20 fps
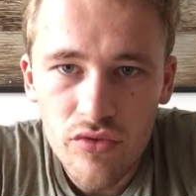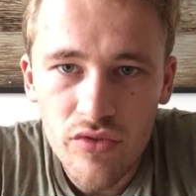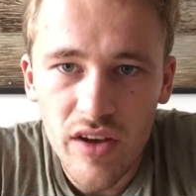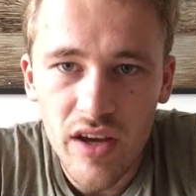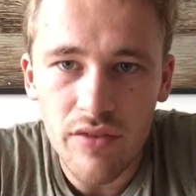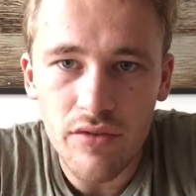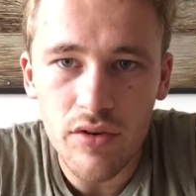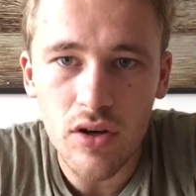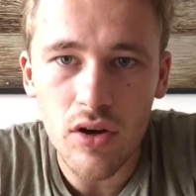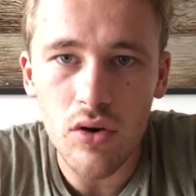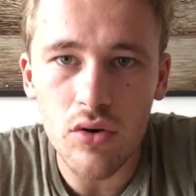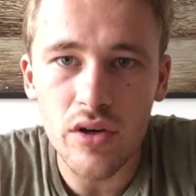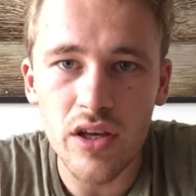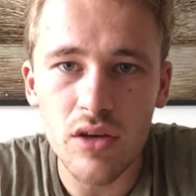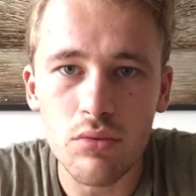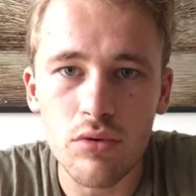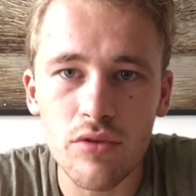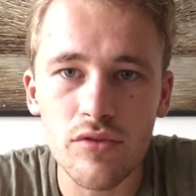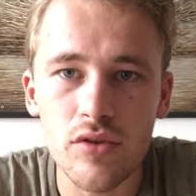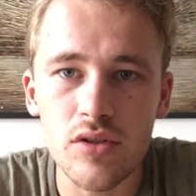Favourite
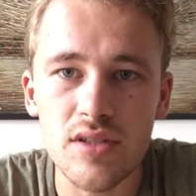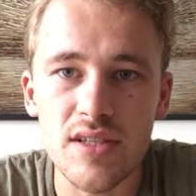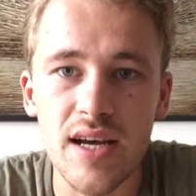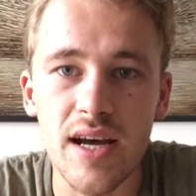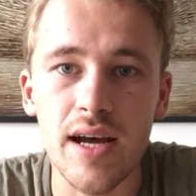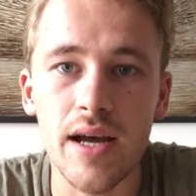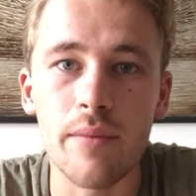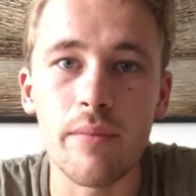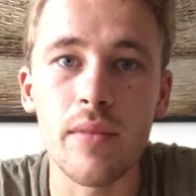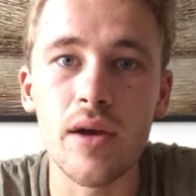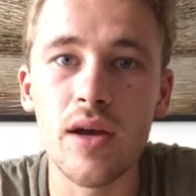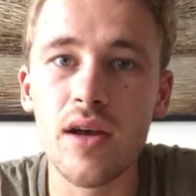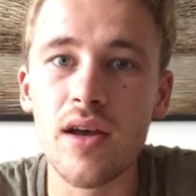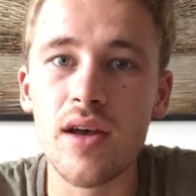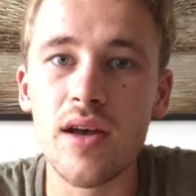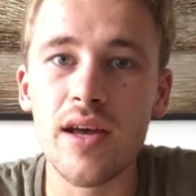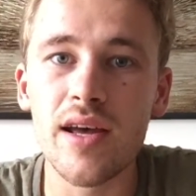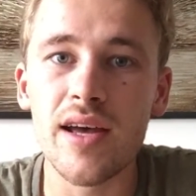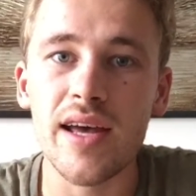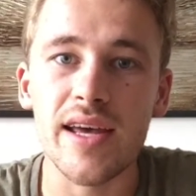goalkeeper of all time?
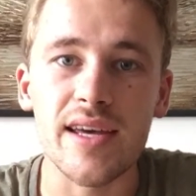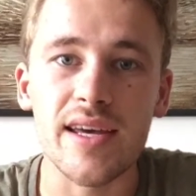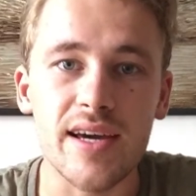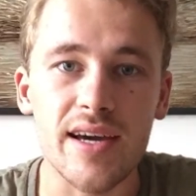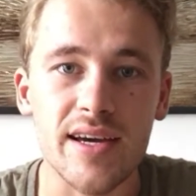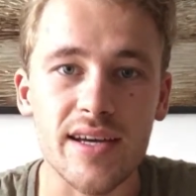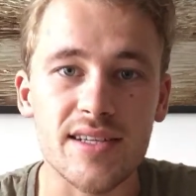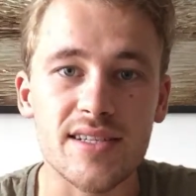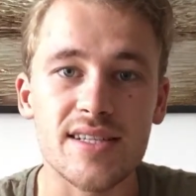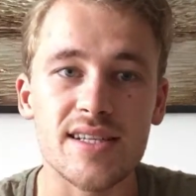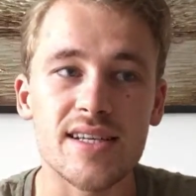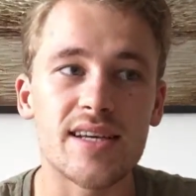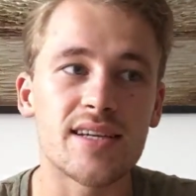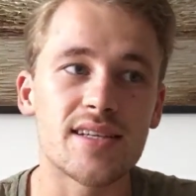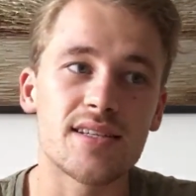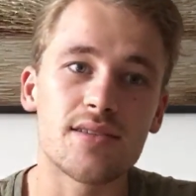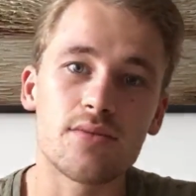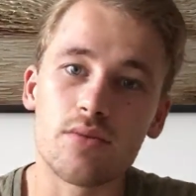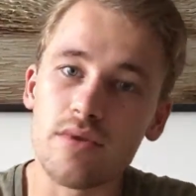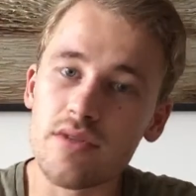Iker
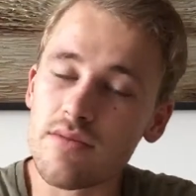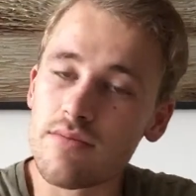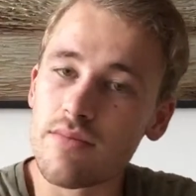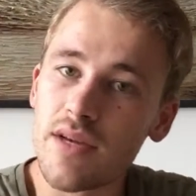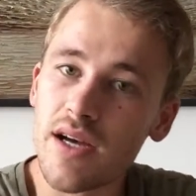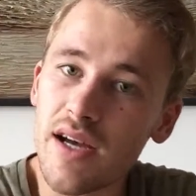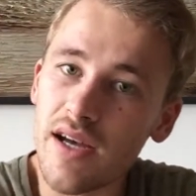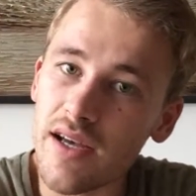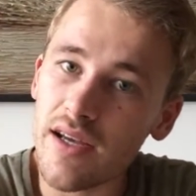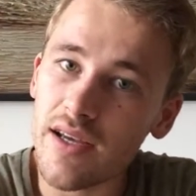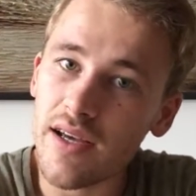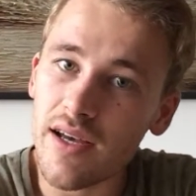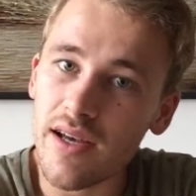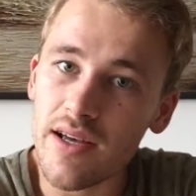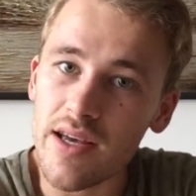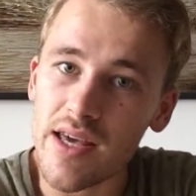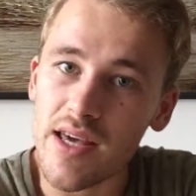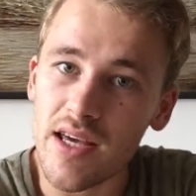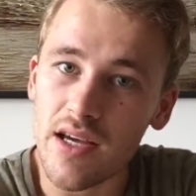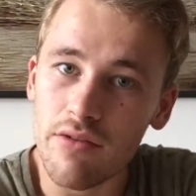Casillas was my
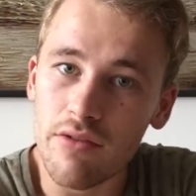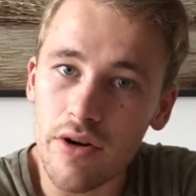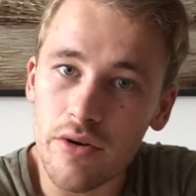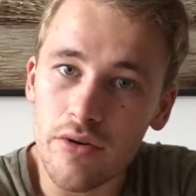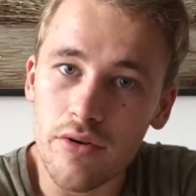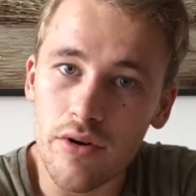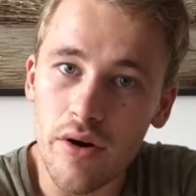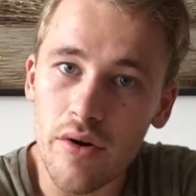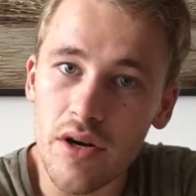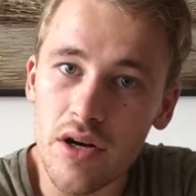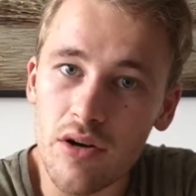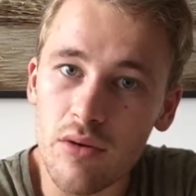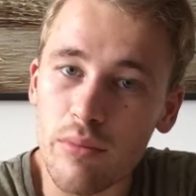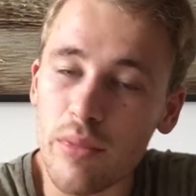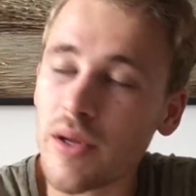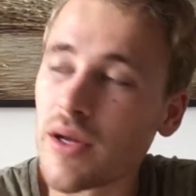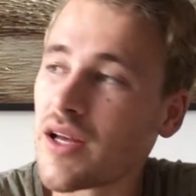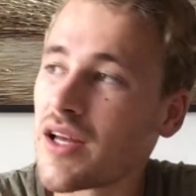hero growing up.